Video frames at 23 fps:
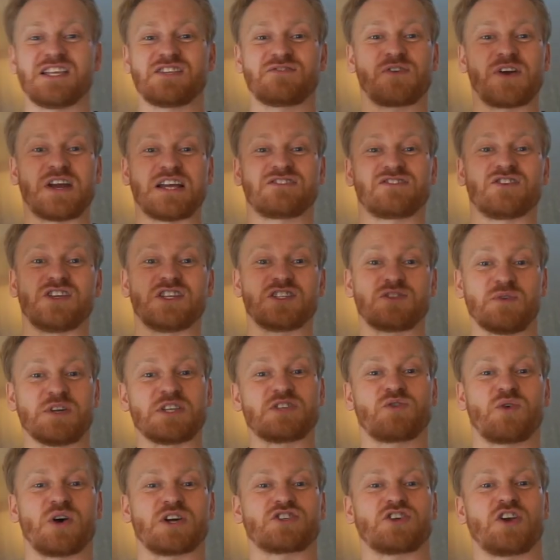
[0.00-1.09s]
for answering this week's
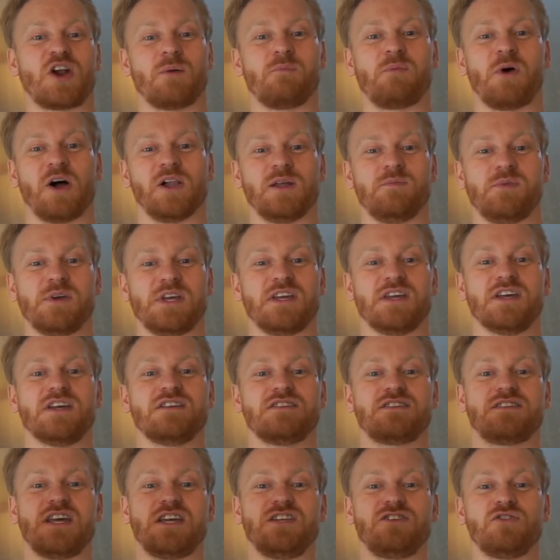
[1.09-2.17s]
question on Poly B.
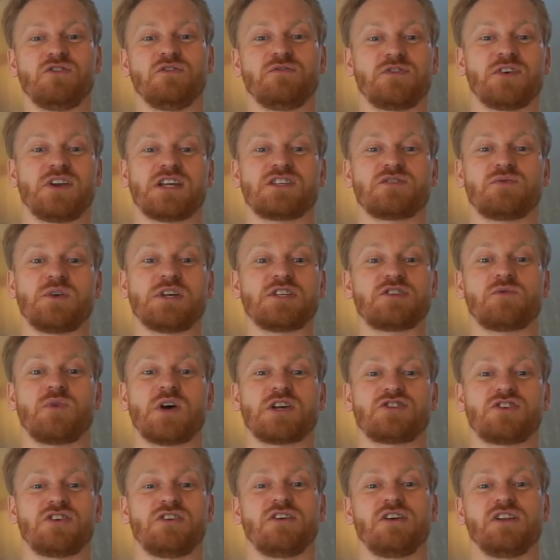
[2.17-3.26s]
Stay tuned for next week's
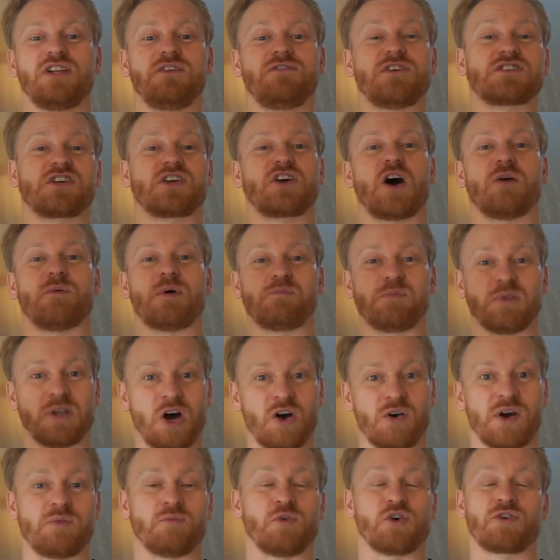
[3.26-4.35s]
question or leave us a comment below
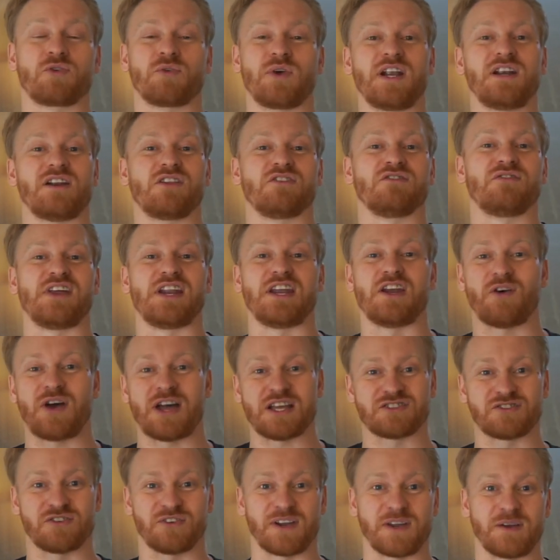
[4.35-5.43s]
and we'll create another video
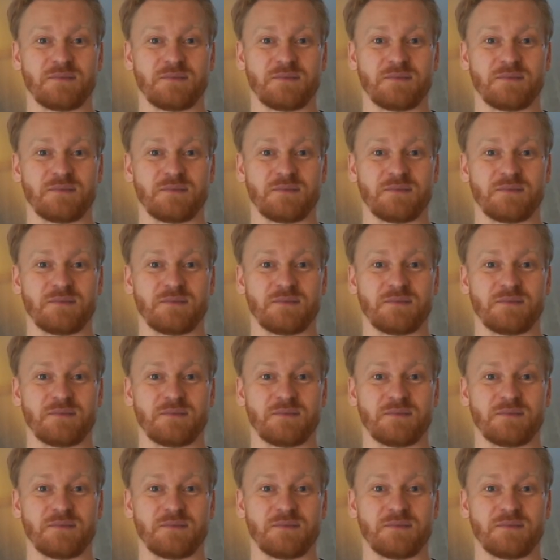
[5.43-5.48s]
answer.